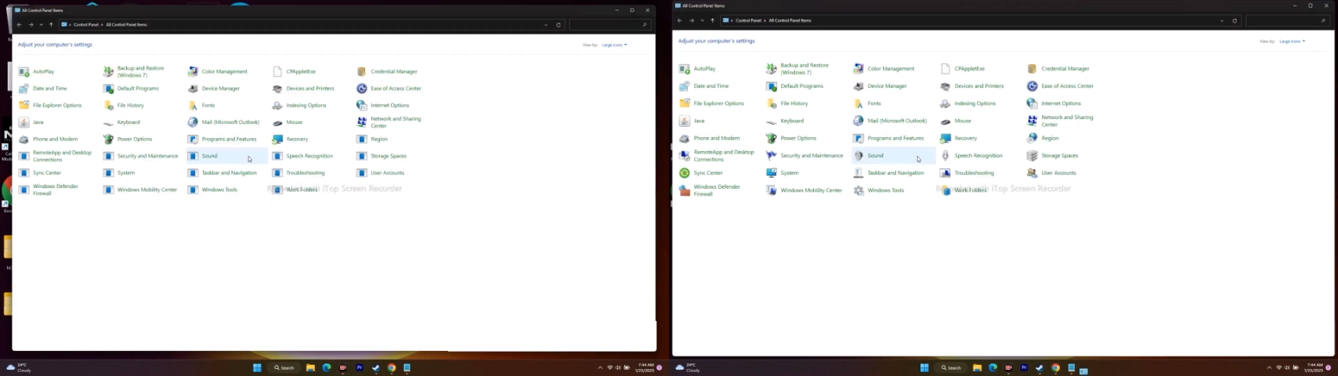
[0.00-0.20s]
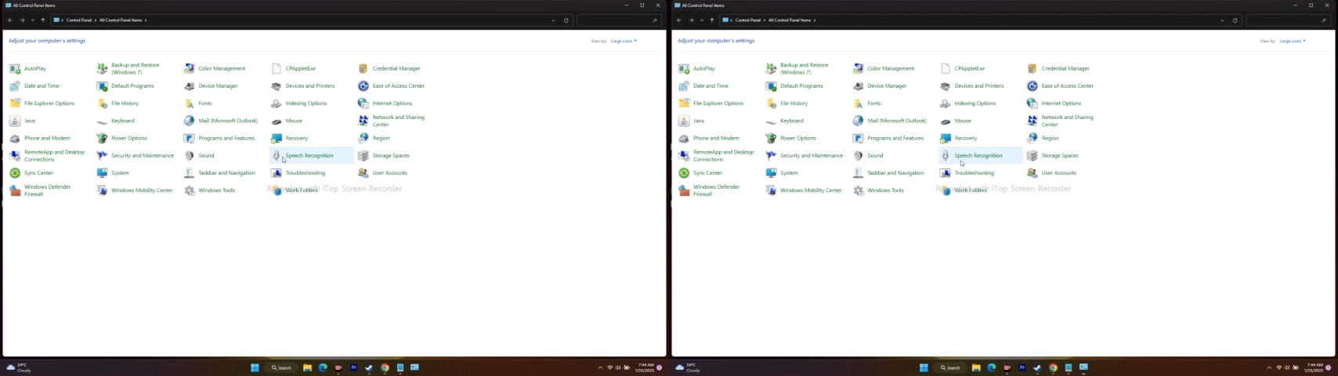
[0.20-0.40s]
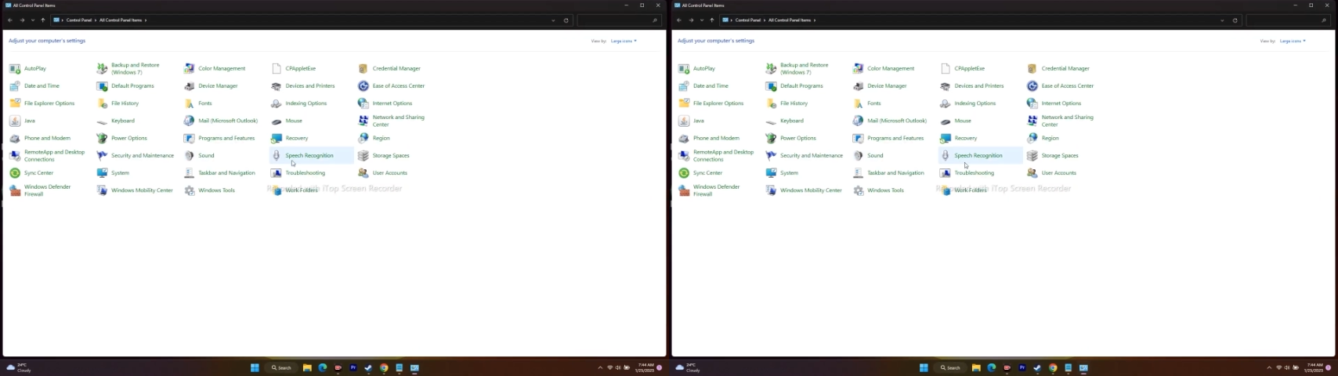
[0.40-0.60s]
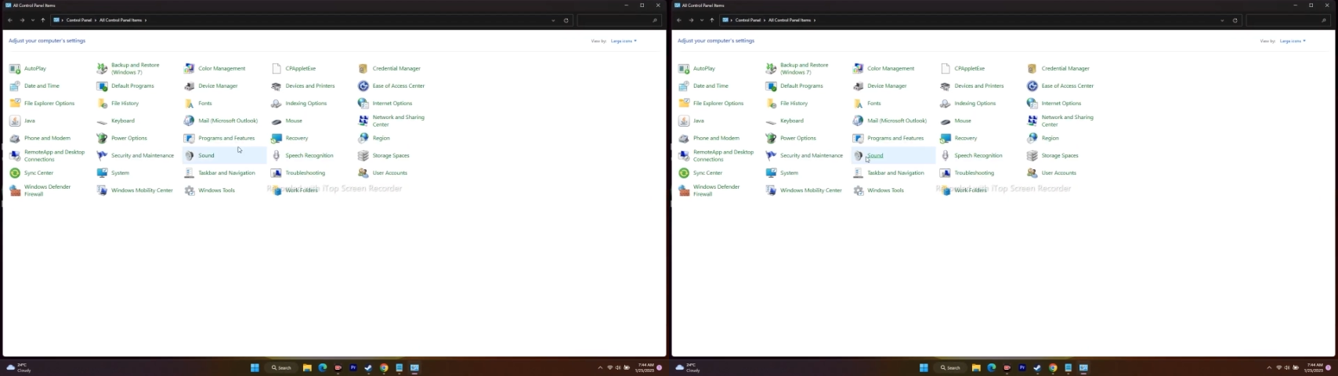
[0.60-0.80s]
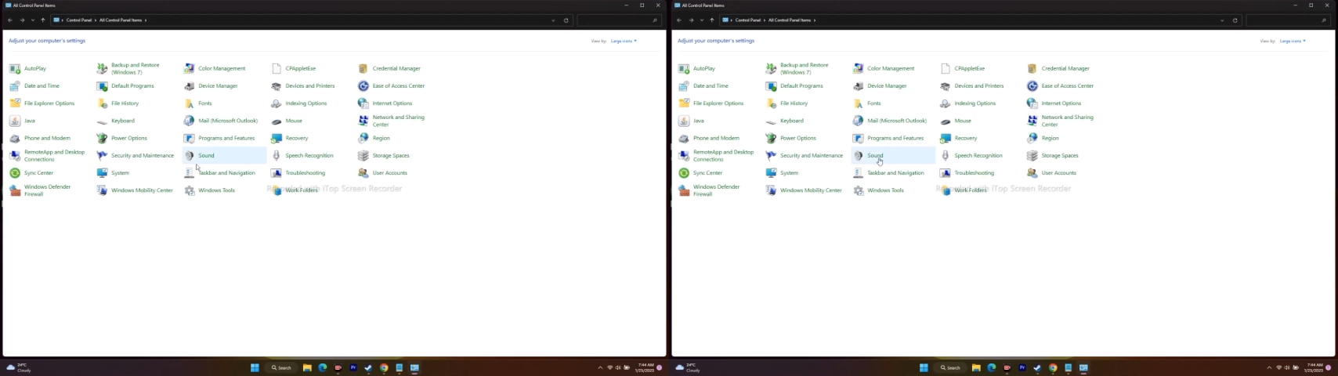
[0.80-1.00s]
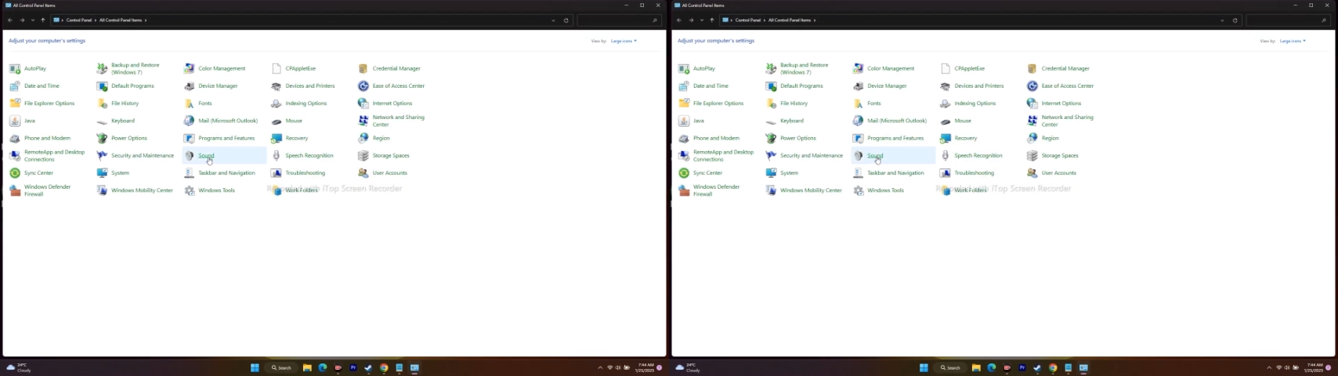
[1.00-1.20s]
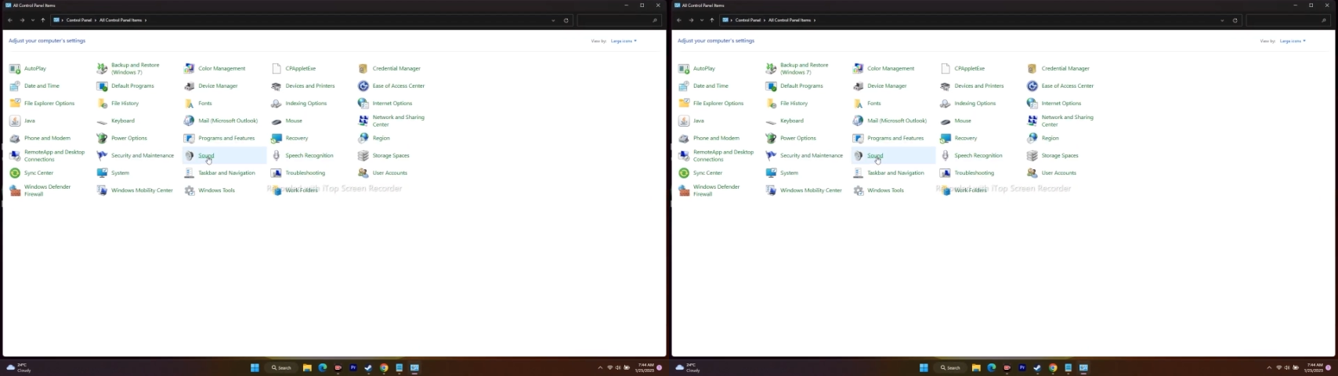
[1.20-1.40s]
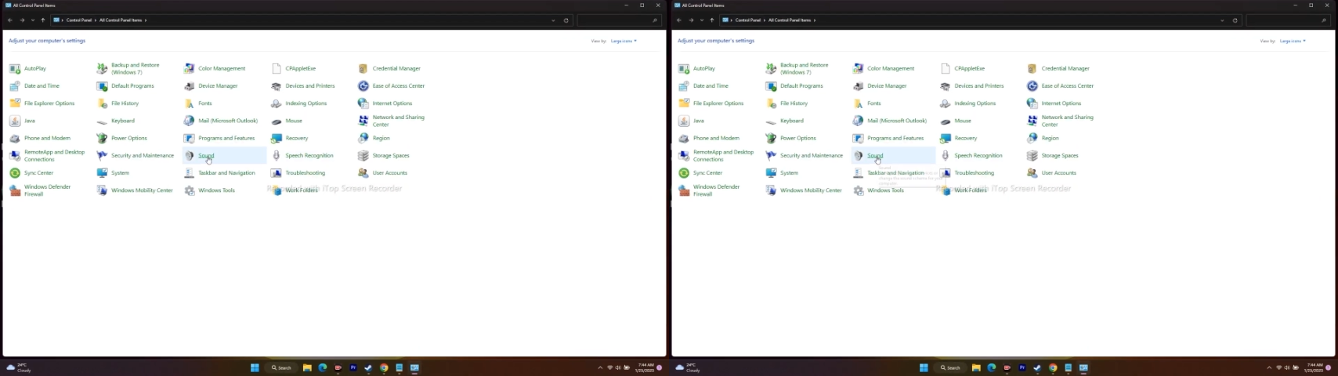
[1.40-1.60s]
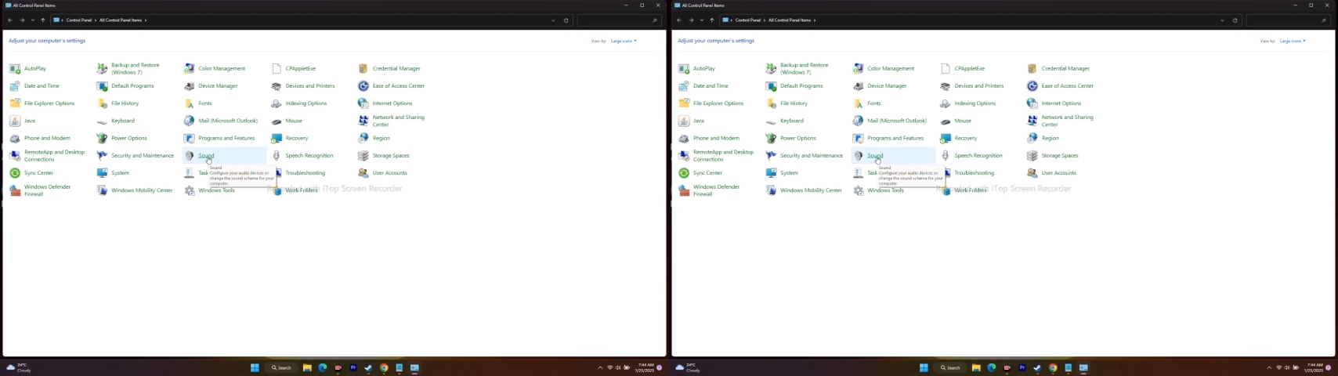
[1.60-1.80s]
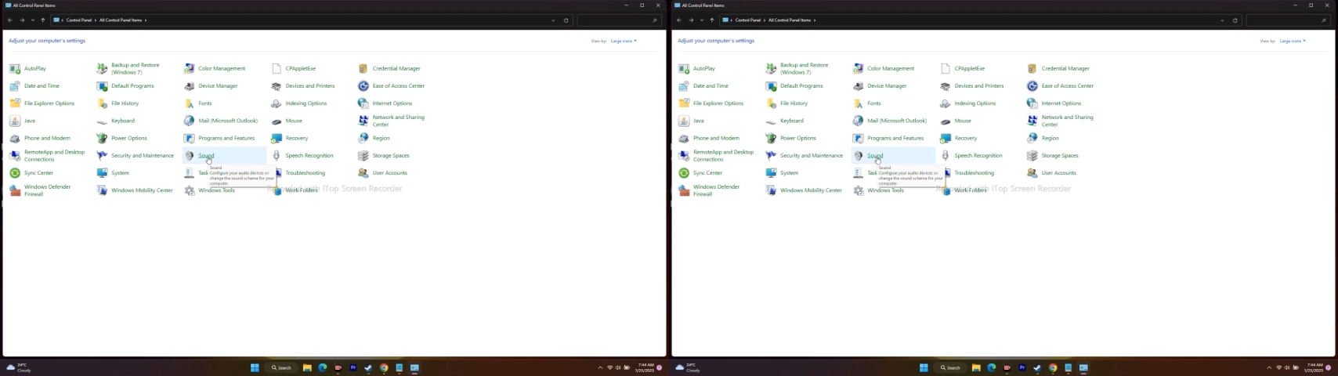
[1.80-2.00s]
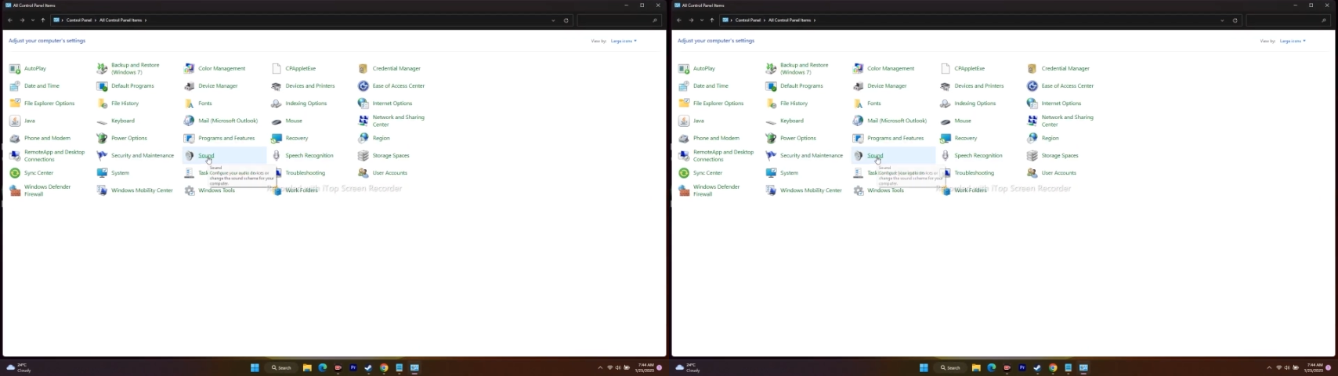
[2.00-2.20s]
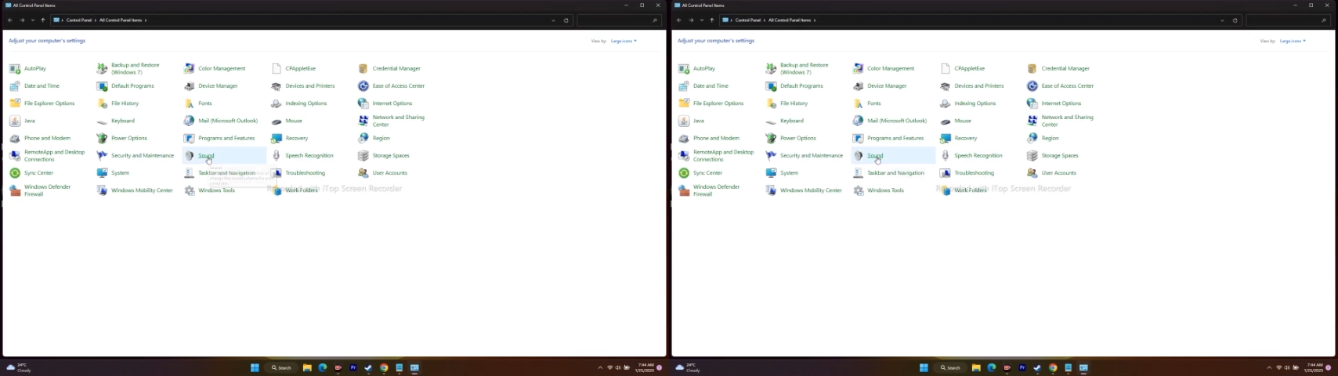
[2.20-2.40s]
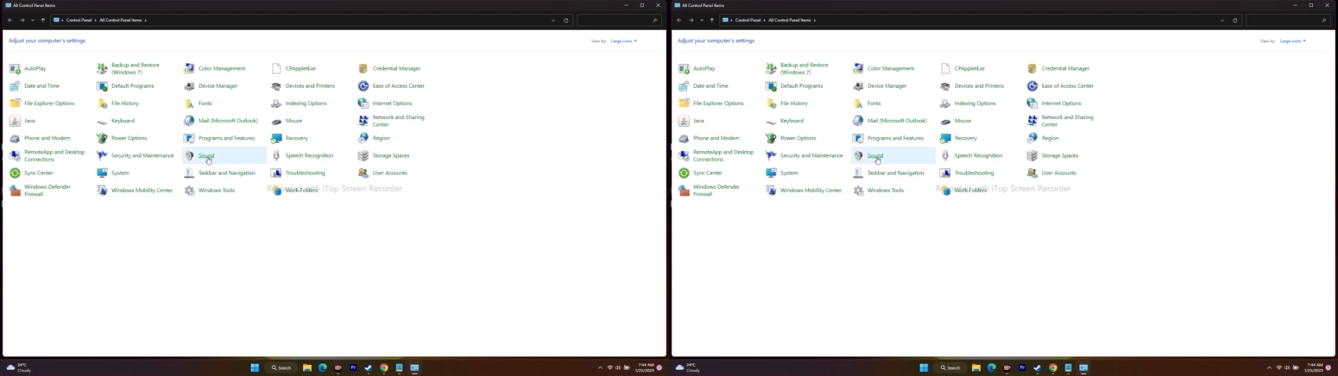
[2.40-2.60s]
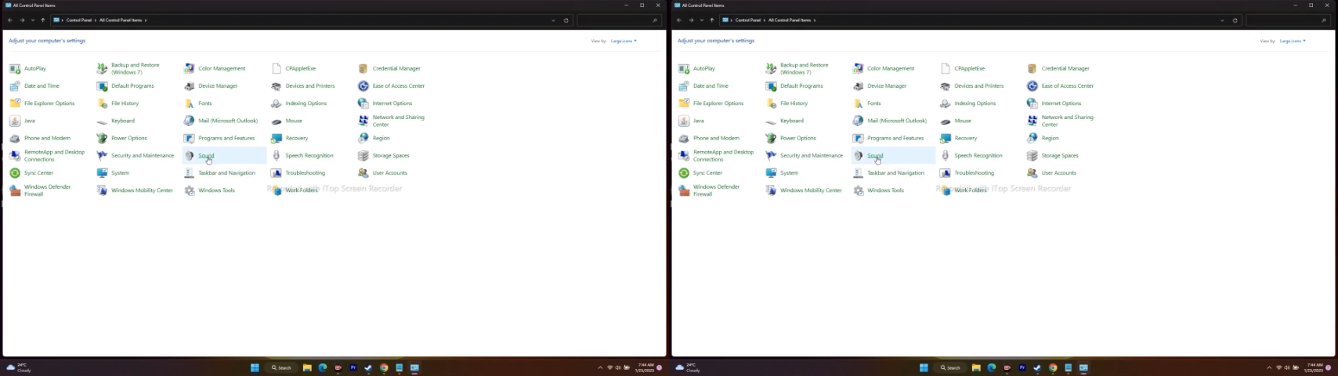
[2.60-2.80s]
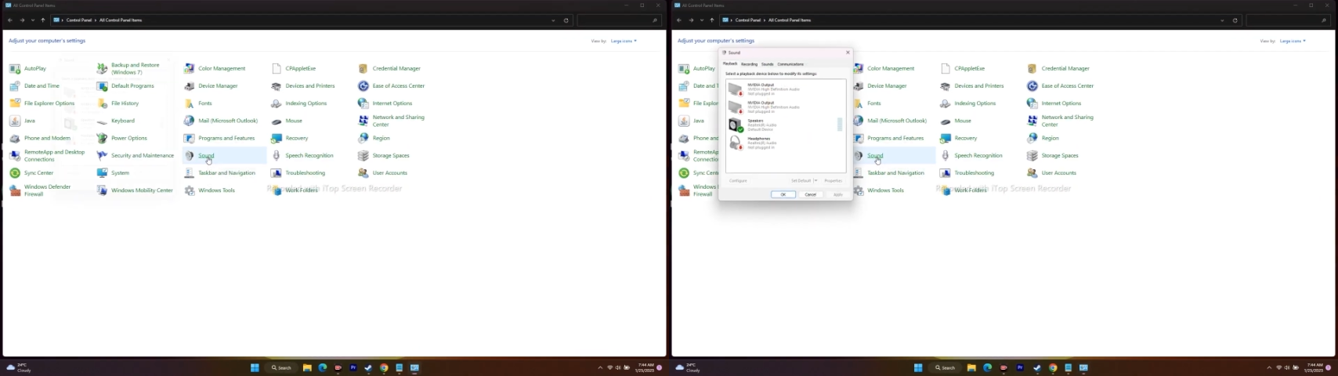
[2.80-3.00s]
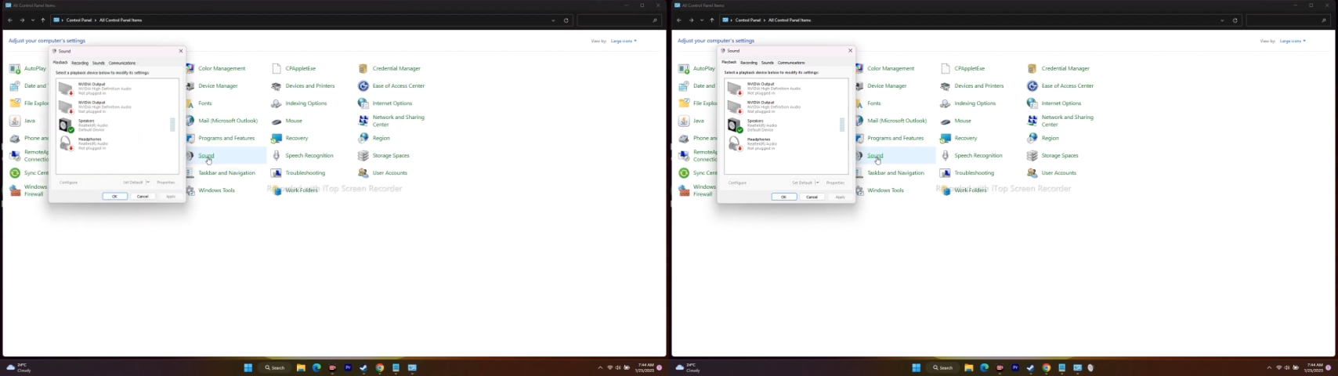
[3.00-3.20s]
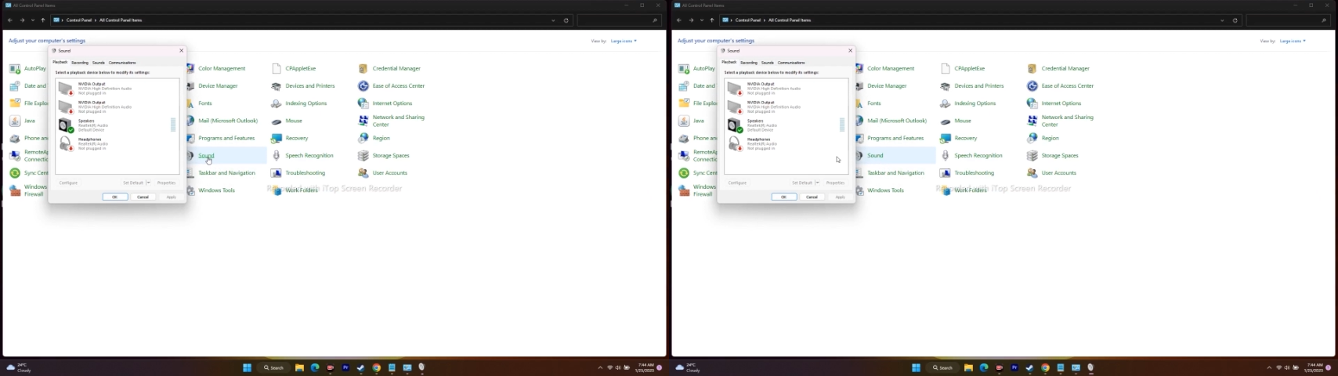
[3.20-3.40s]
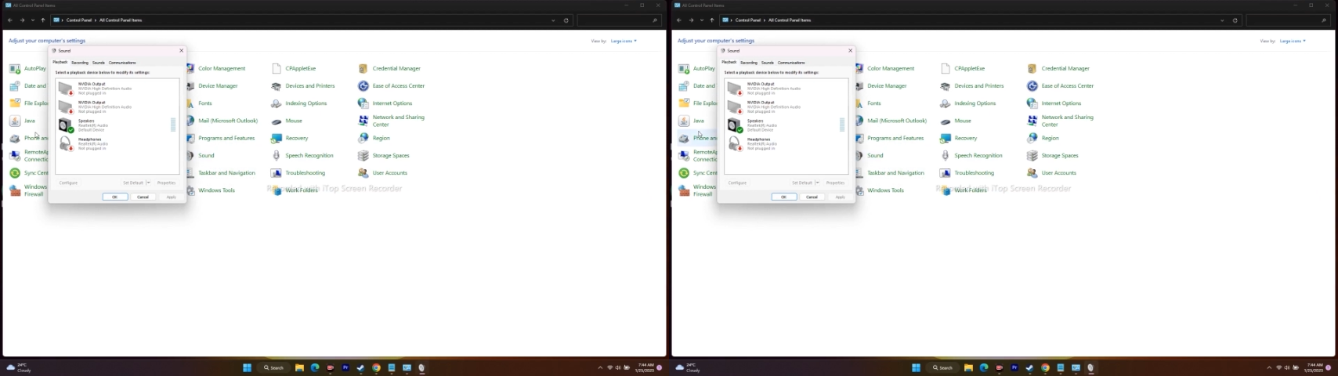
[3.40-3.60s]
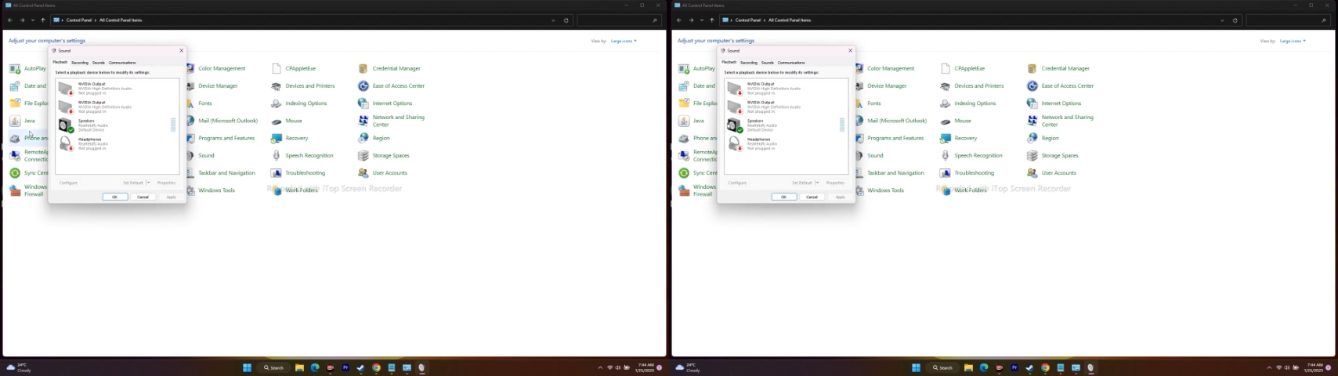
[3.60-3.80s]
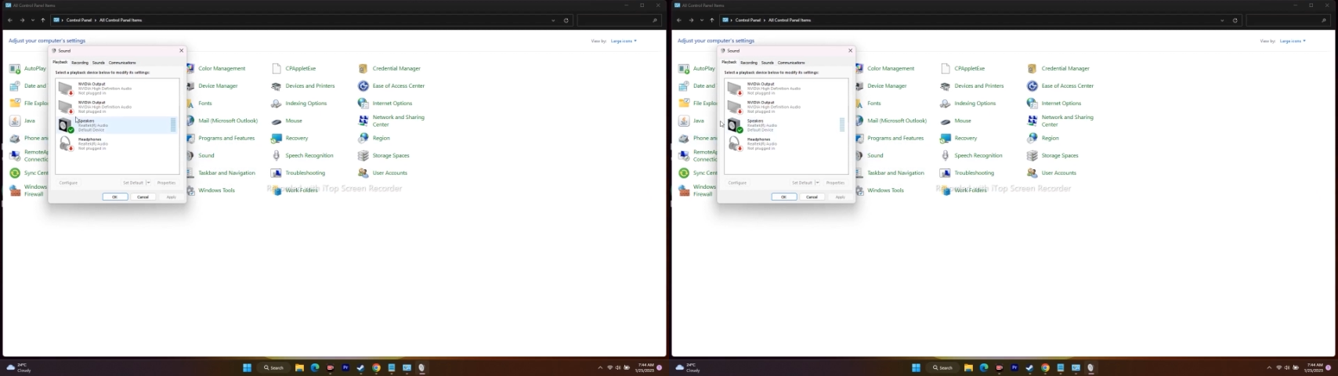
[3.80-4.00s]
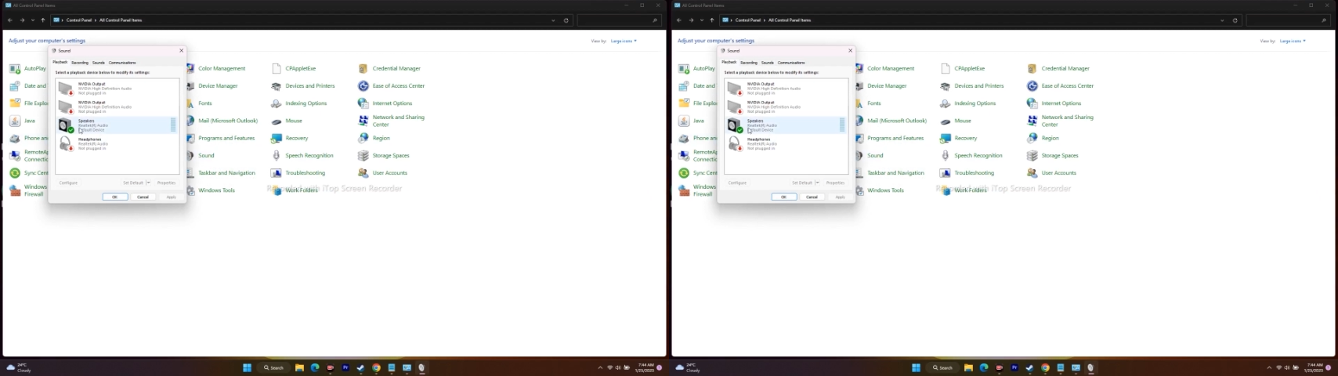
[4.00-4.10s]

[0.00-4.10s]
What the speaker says: (no speaker visible)